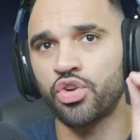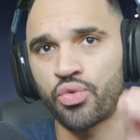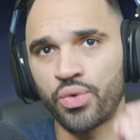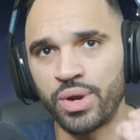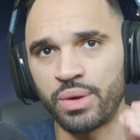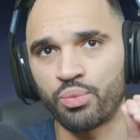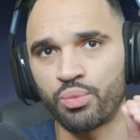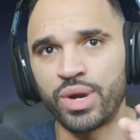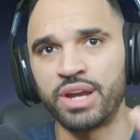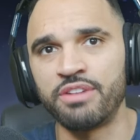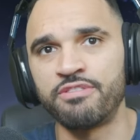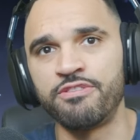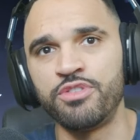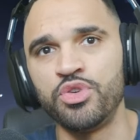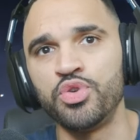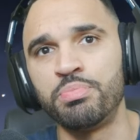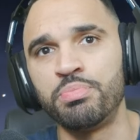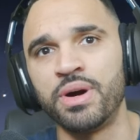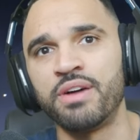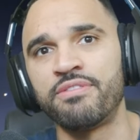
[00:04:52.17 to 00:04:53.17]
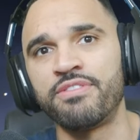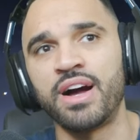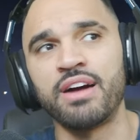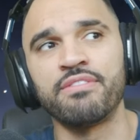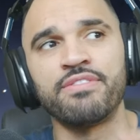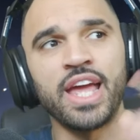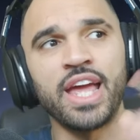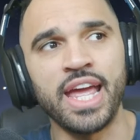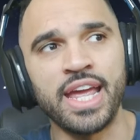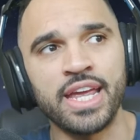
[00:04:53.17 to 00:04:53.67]
crit rate food buff
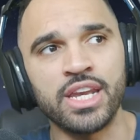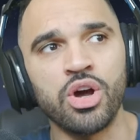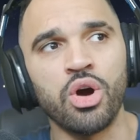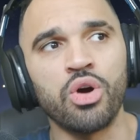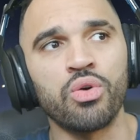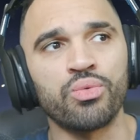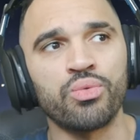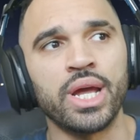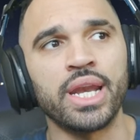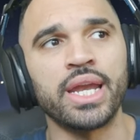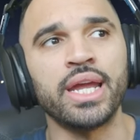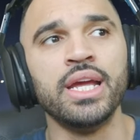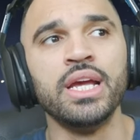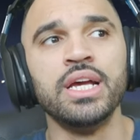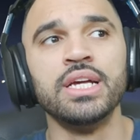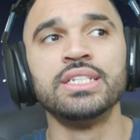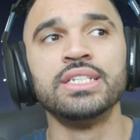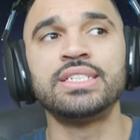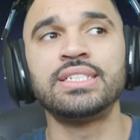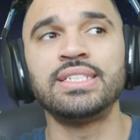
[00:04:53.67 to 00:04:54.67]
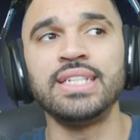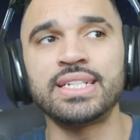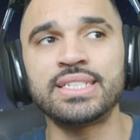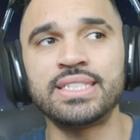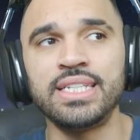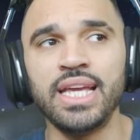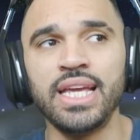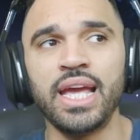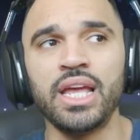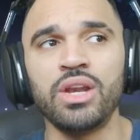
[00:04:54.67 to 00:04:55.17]
I've ate already.
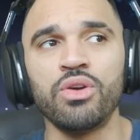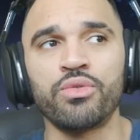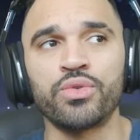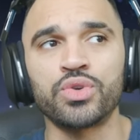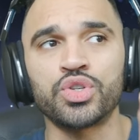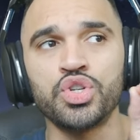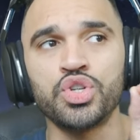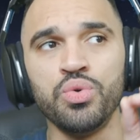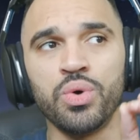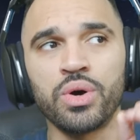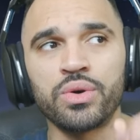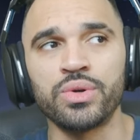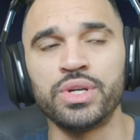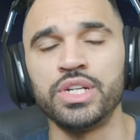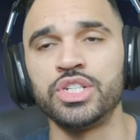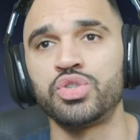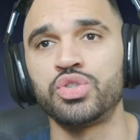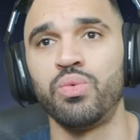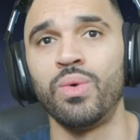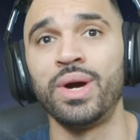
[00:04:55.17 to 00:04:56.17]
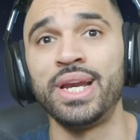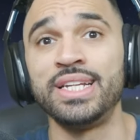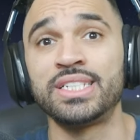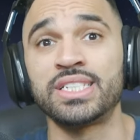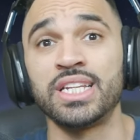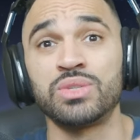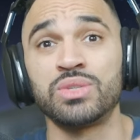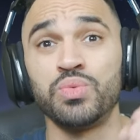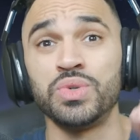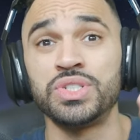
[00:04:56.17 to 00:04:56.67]
68 over
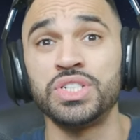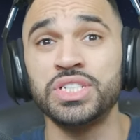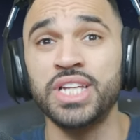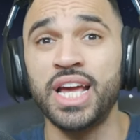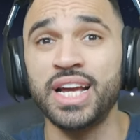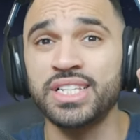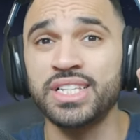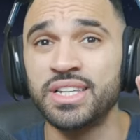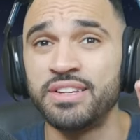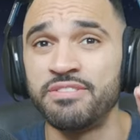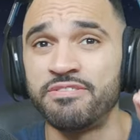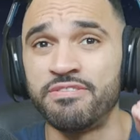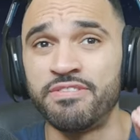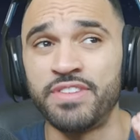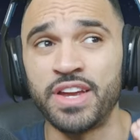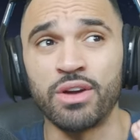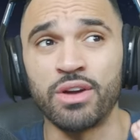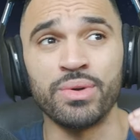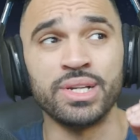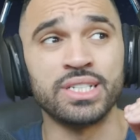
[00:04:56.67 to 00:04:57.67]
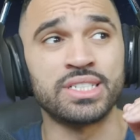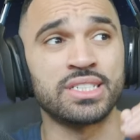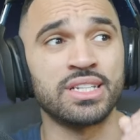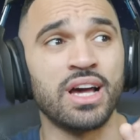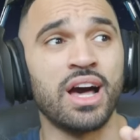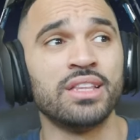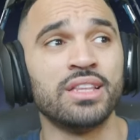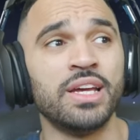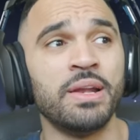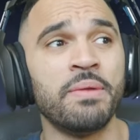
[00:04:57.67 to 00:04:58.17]
226, which is actually very
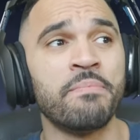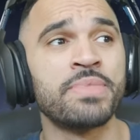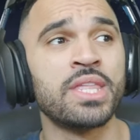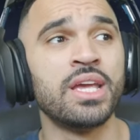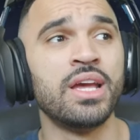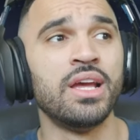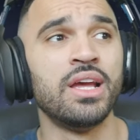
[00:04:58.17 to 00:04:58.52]
solid.